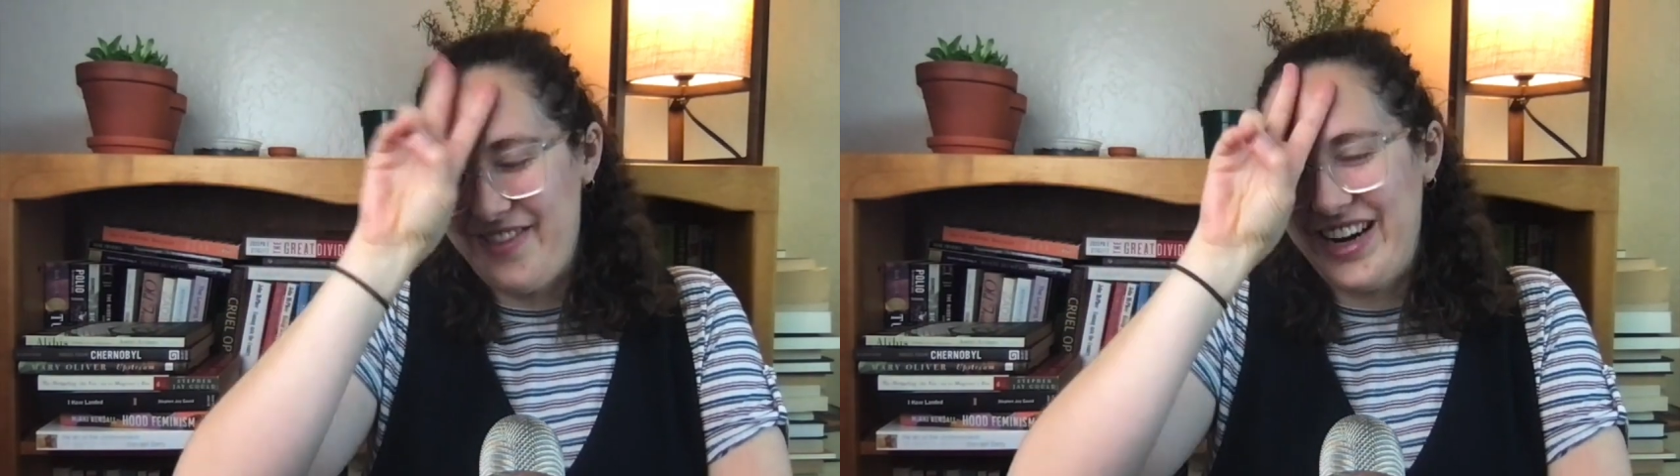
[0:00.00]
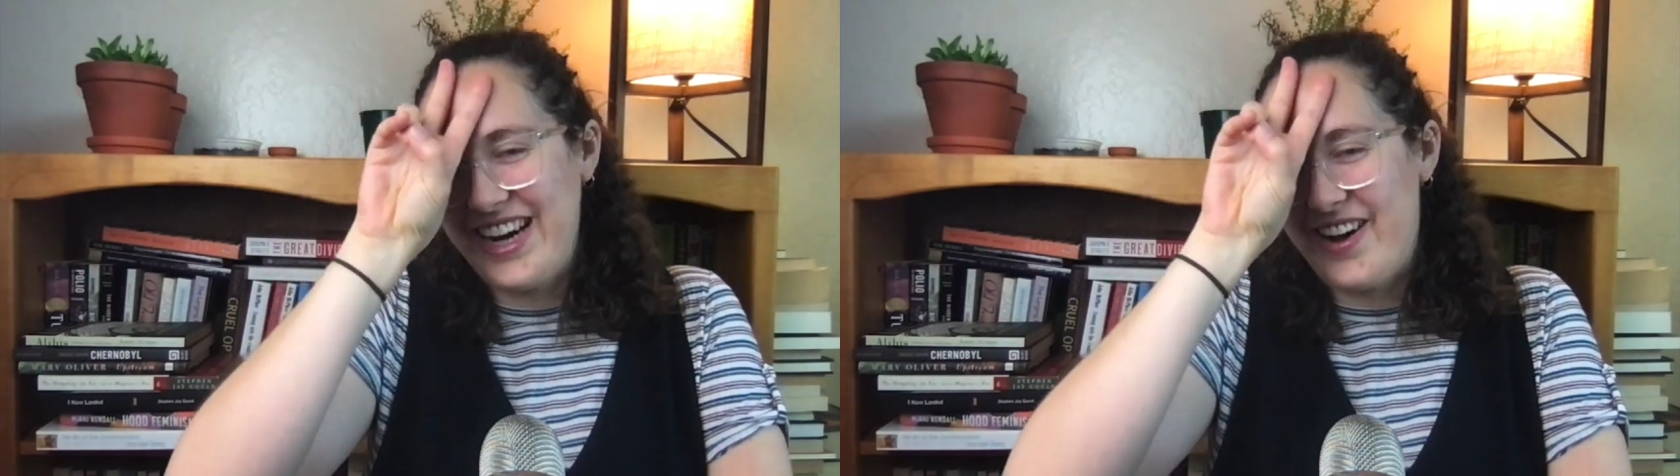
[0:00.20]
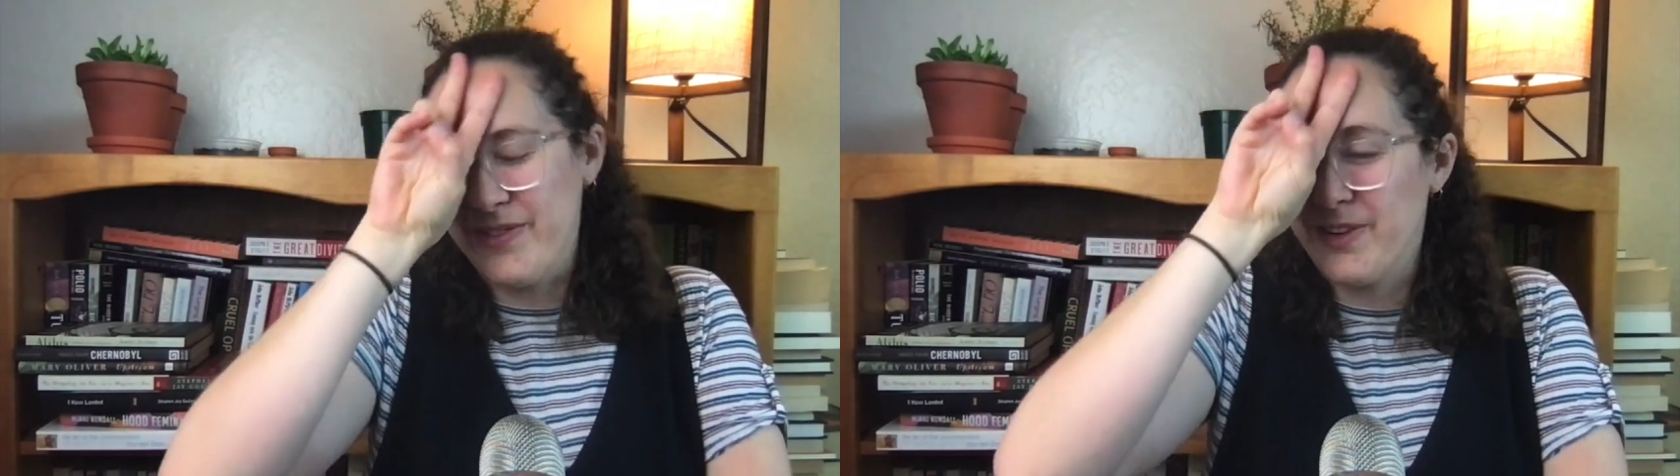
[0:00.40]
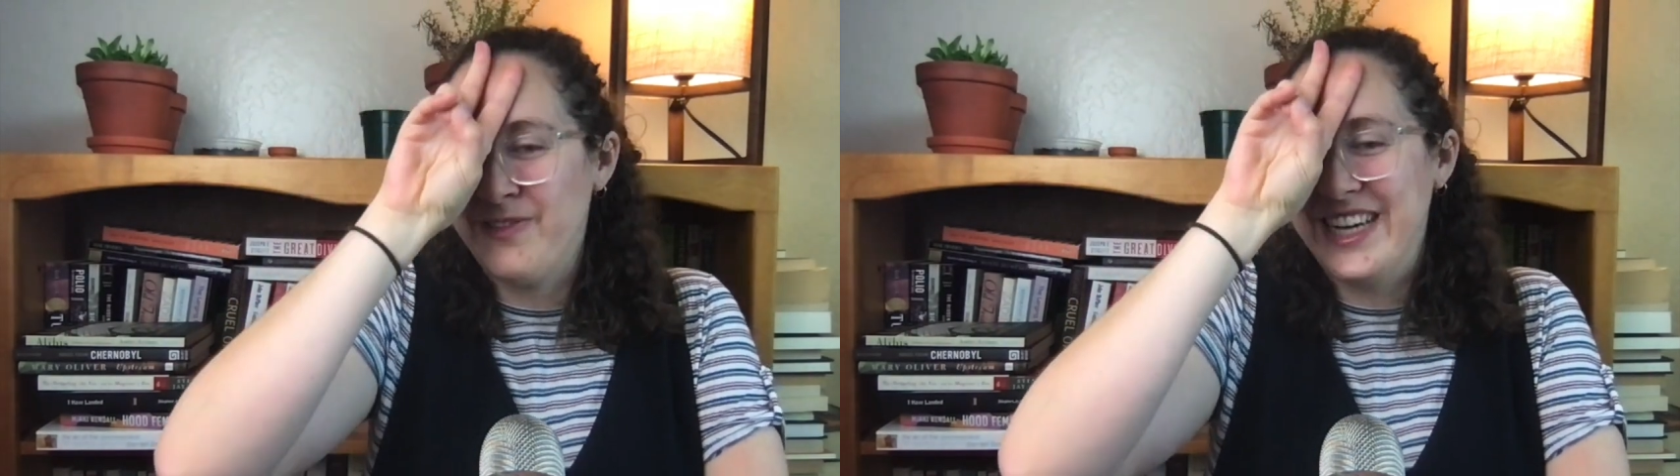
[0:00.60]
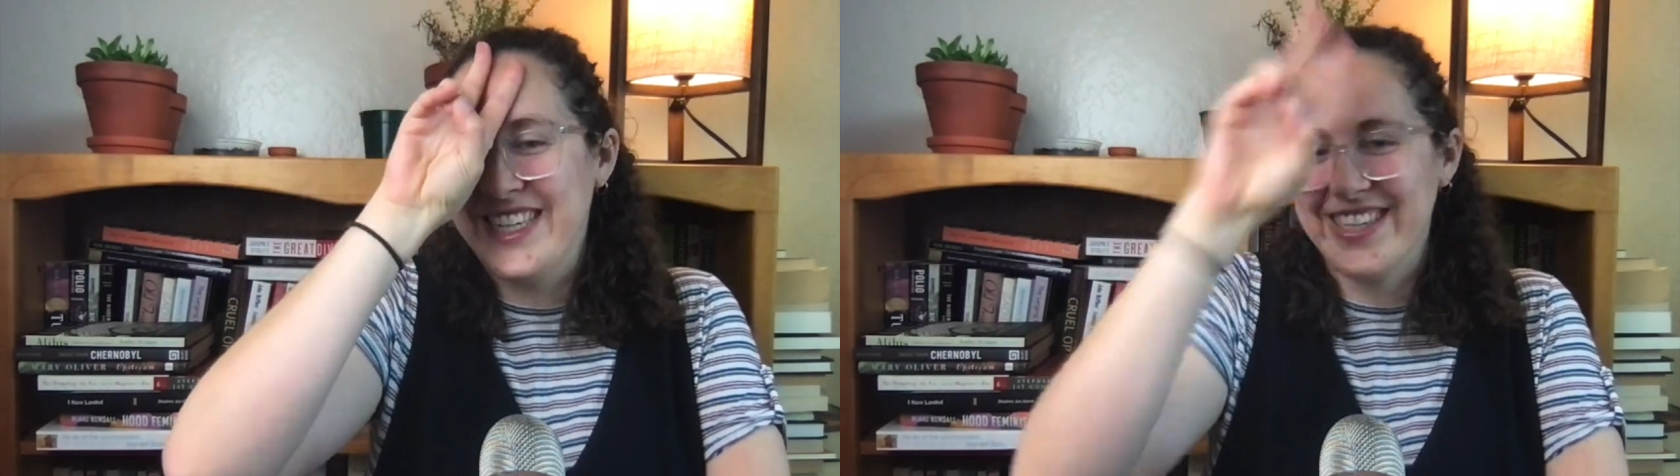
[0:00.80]
my honorable
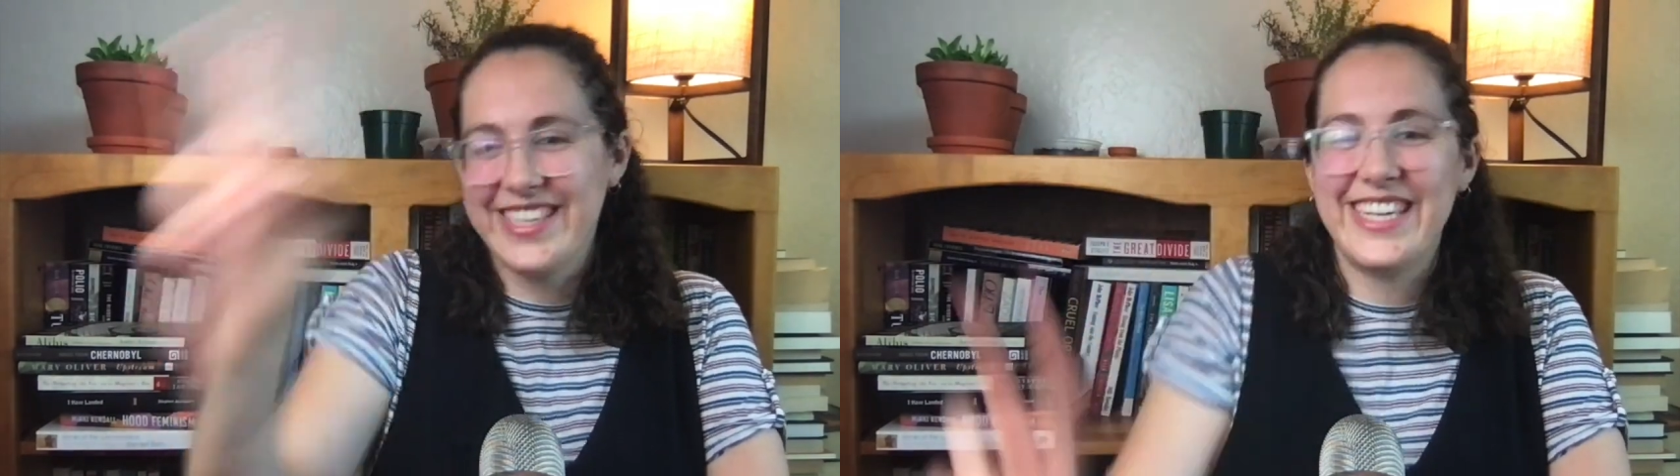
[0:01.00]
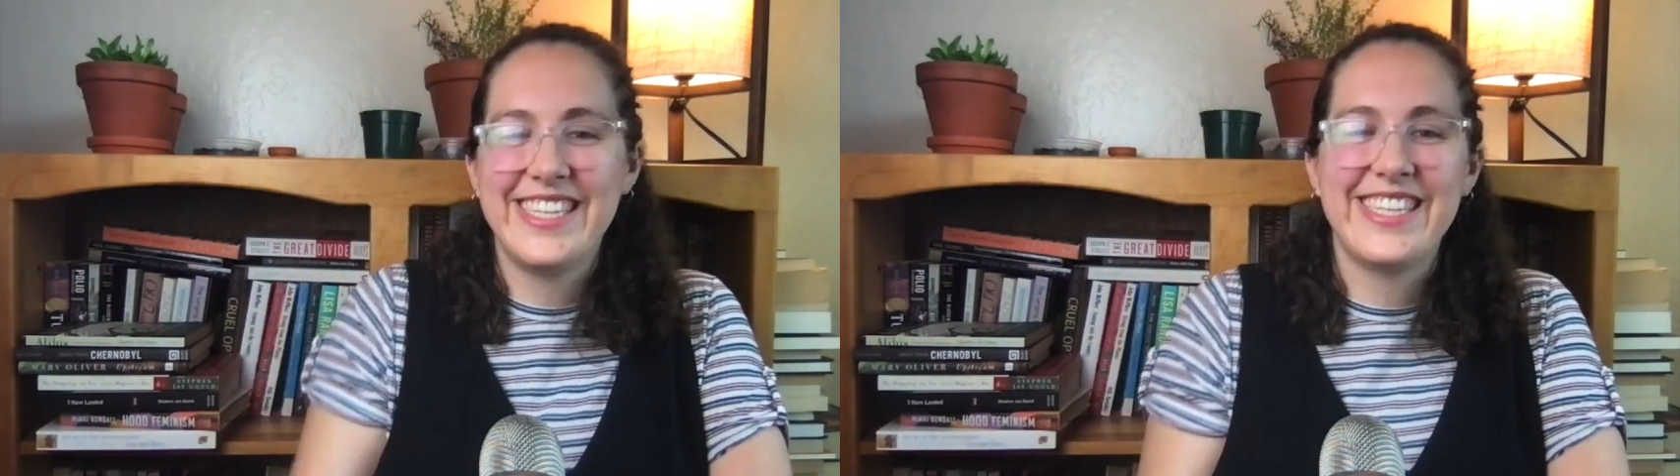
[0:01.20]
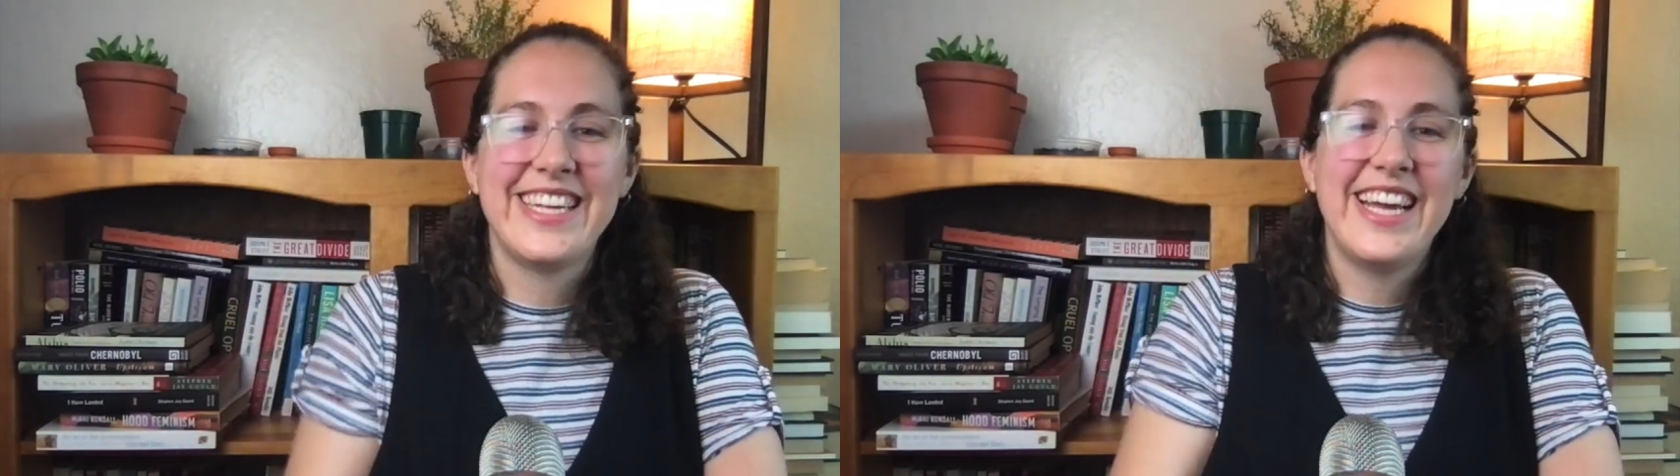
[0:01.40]
mentions list.